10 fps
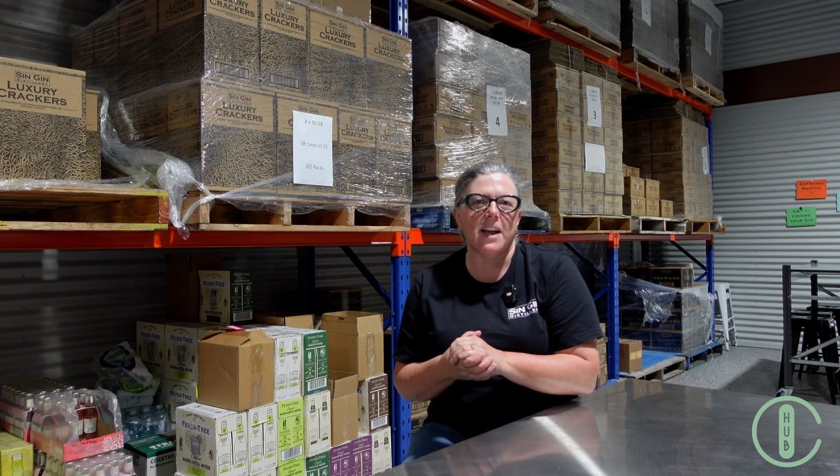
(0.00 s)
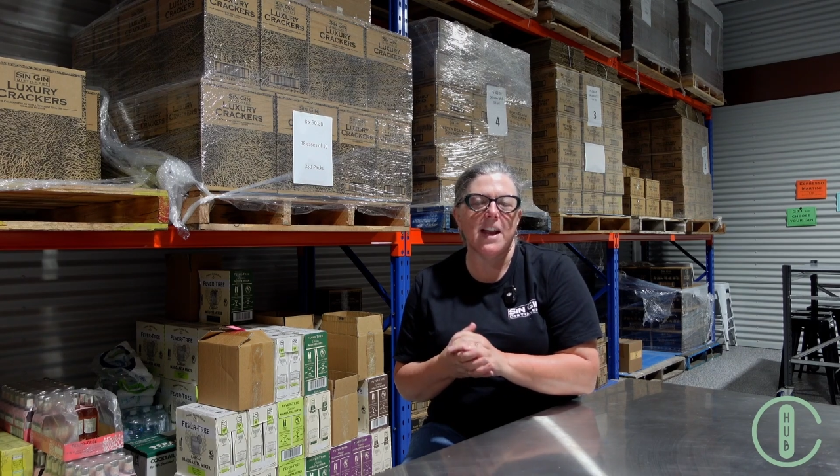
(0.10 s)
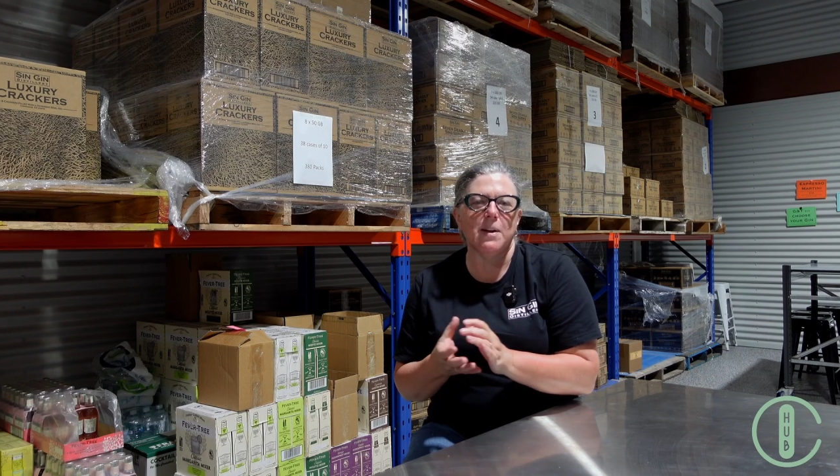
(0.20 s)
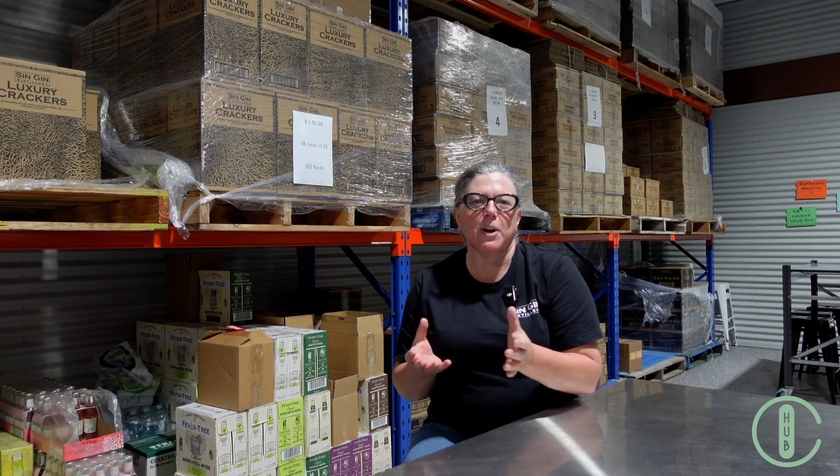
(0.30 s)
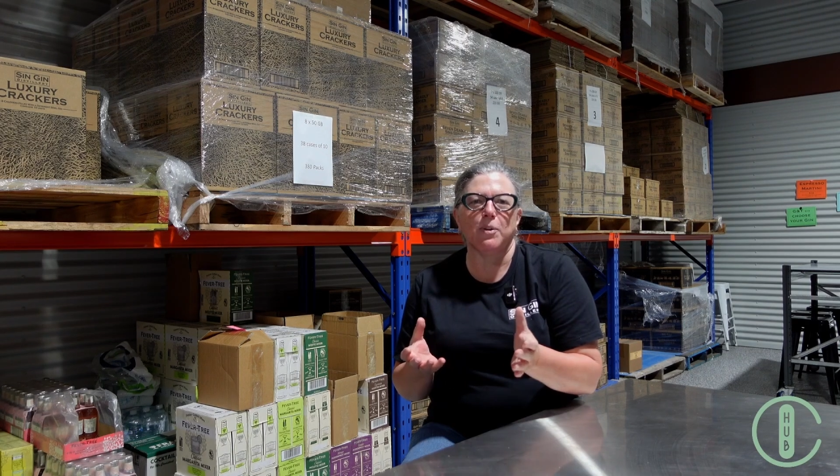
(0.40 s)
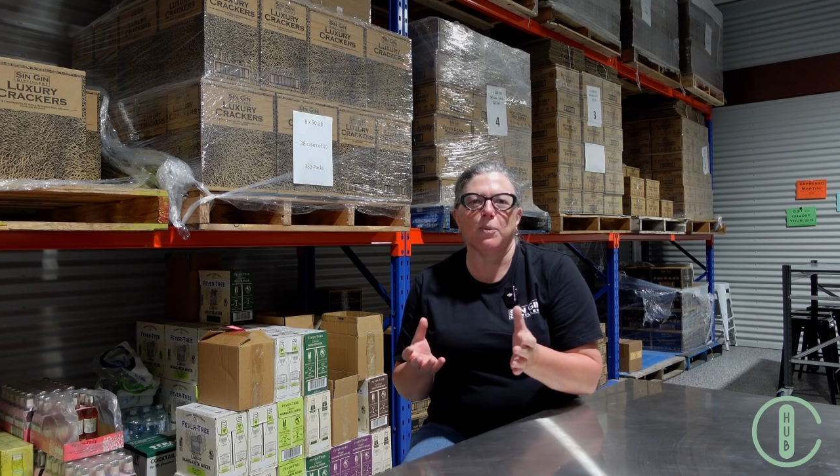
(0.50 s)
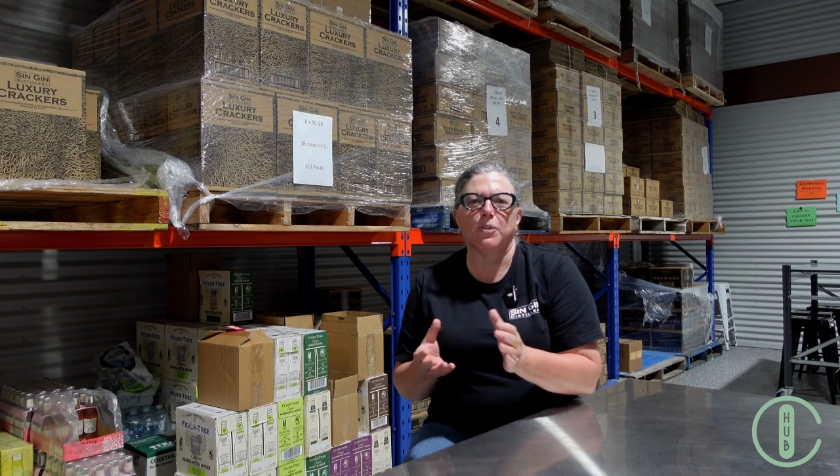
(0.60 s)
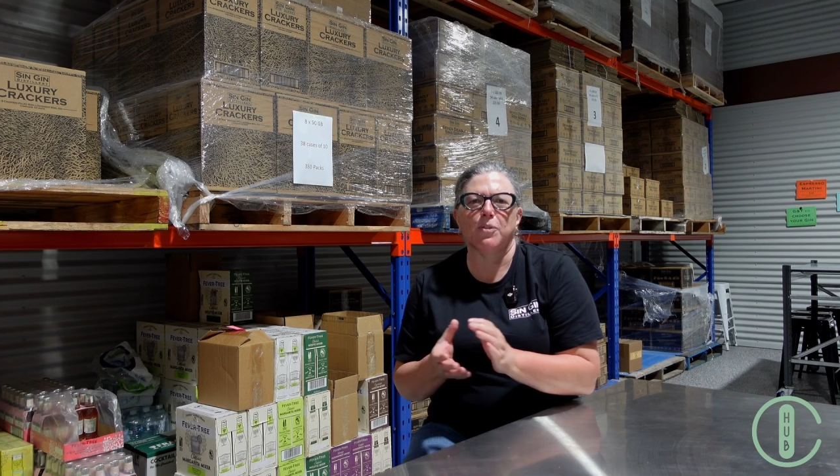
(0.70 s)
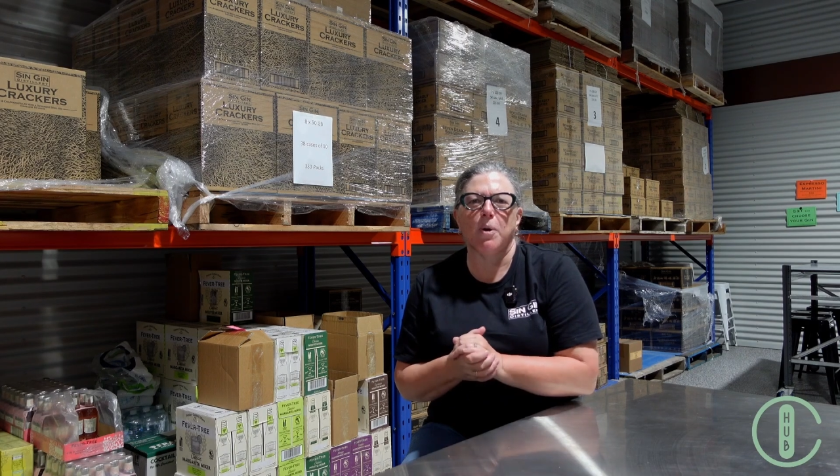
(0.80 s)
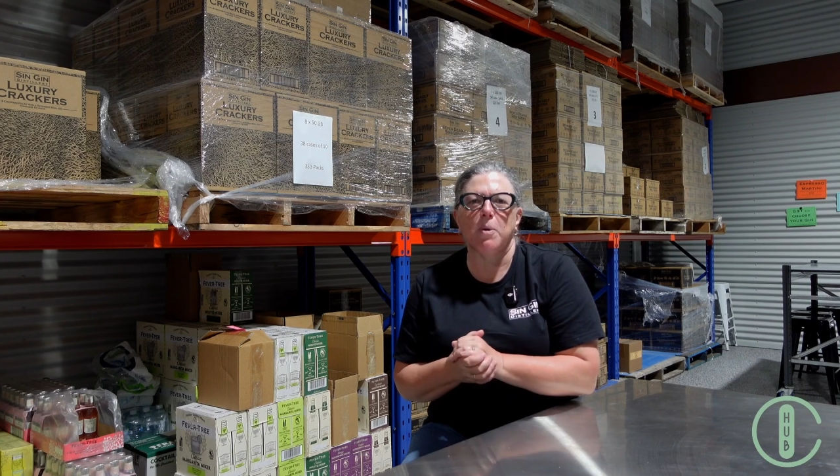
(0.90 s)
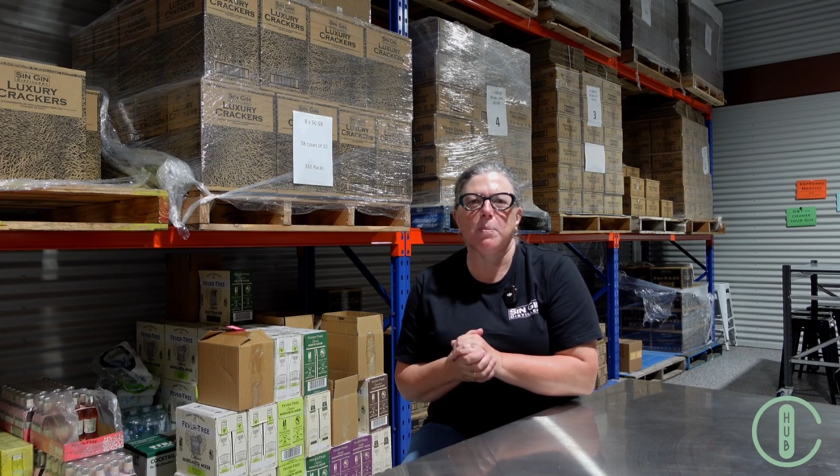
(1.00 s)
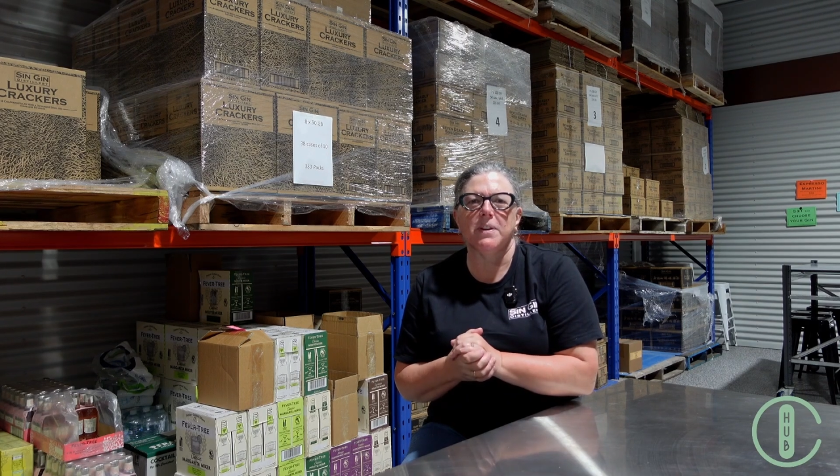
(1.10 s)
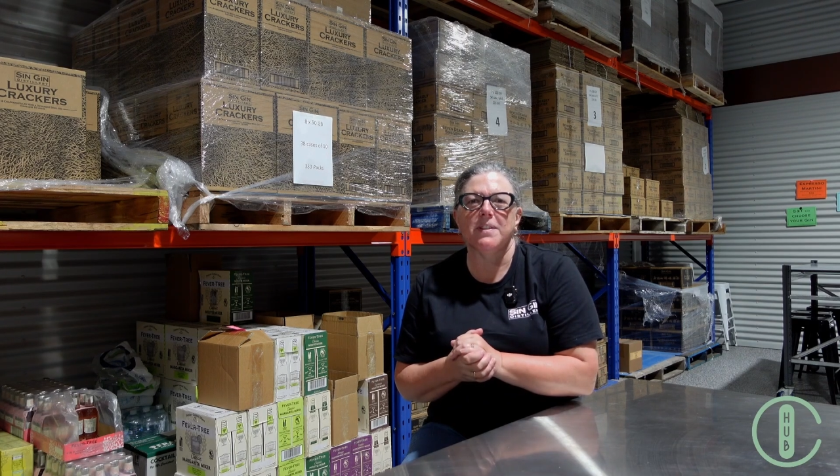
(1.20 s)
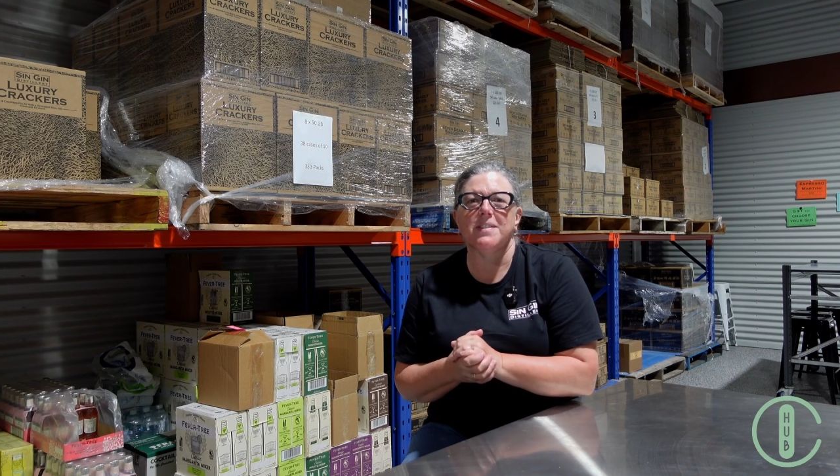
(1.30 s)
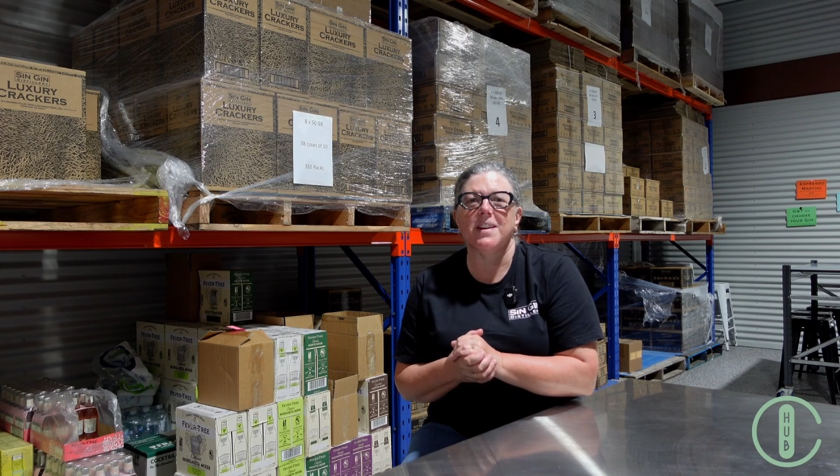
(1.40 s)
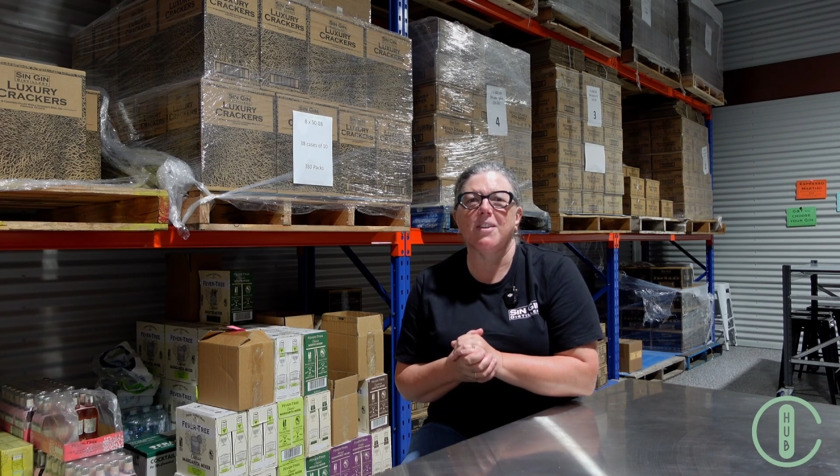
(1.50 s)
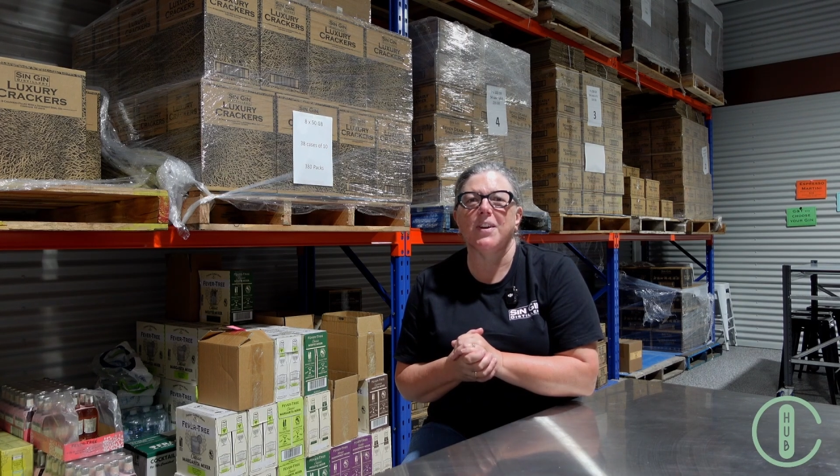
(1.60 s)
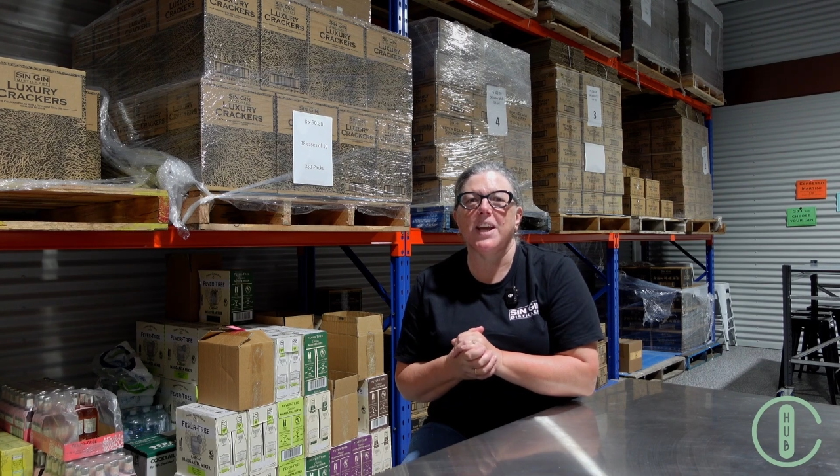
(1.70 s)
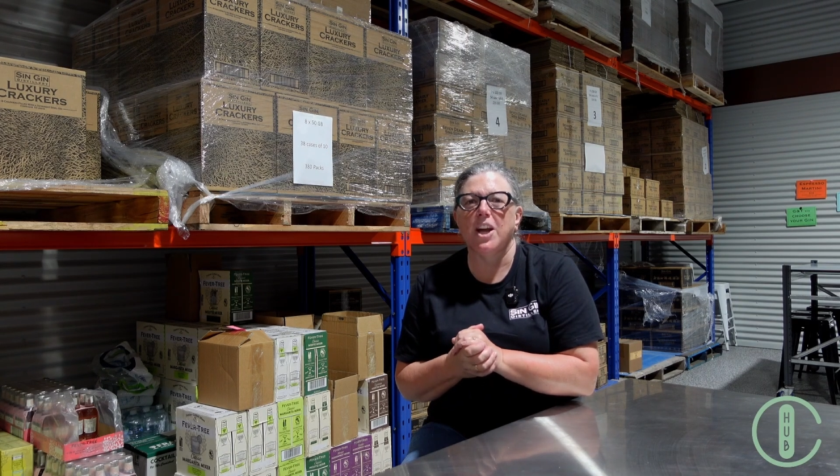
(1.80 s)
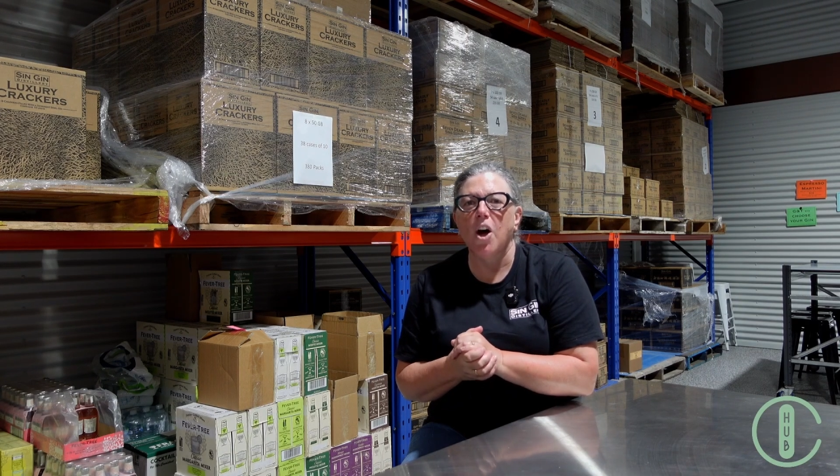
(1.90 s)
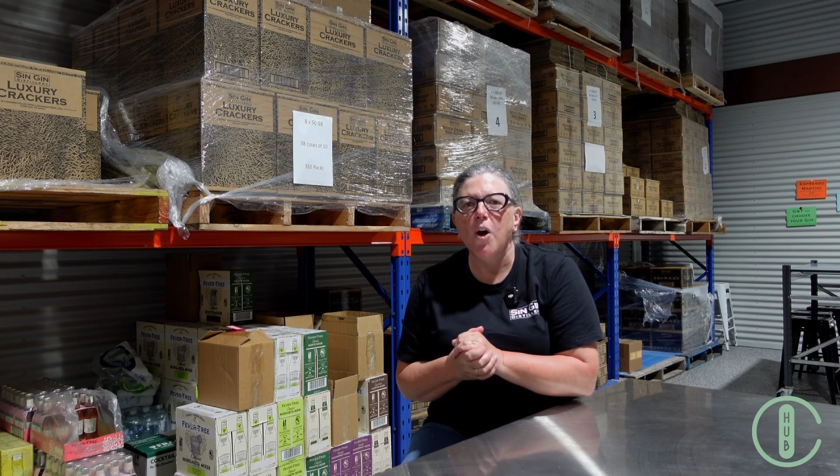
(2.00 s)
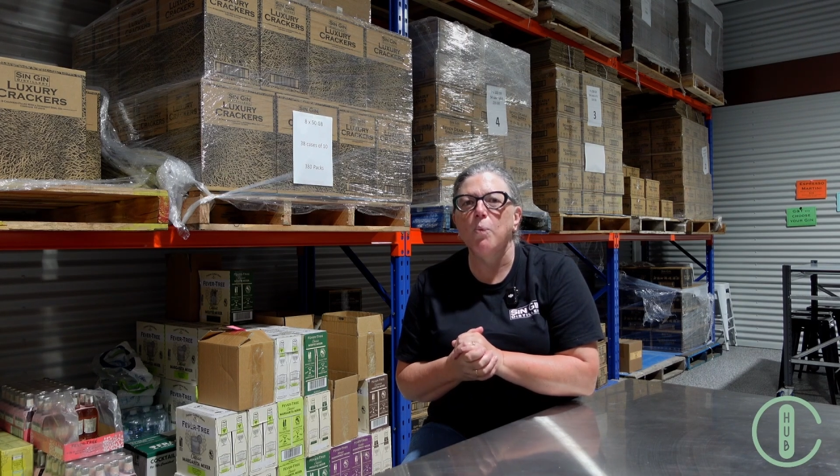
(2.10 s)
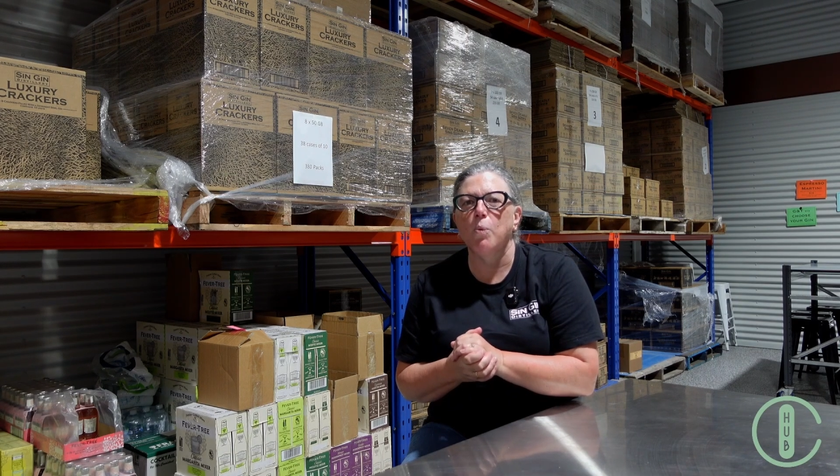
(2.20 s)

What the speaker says: anyone who wants to open a distillery, go and